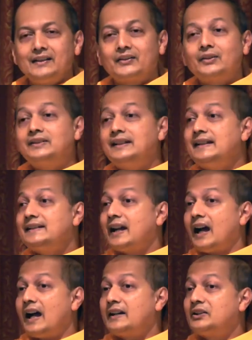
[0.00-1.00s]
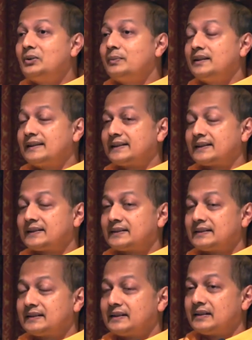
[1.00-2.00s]
So these arguments
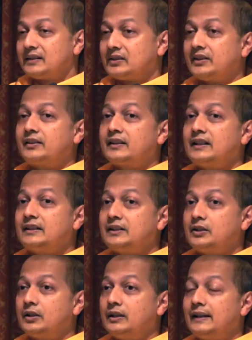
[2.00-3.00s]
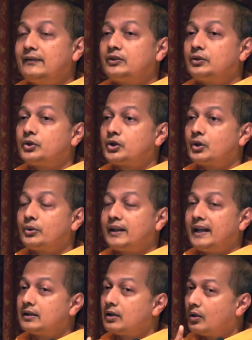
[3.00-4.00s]
Chandrakirti gives to show
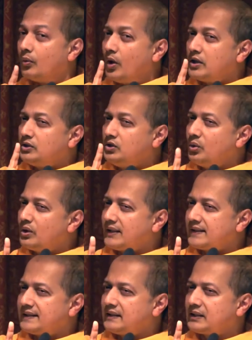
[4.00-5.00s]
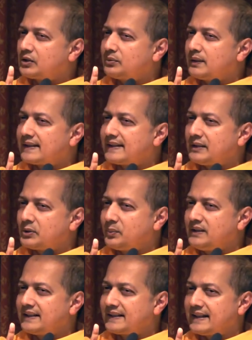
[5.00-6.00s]
that what you consider to, the, to
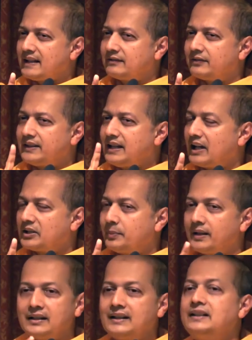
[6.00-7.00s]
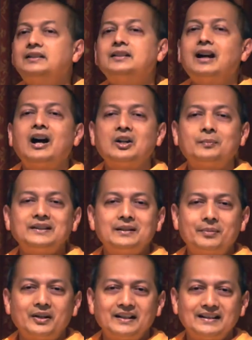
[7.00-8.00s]
be the self, the Atman, it can't be the
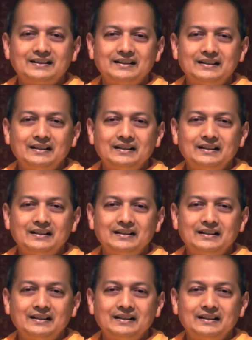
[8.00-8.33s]
body,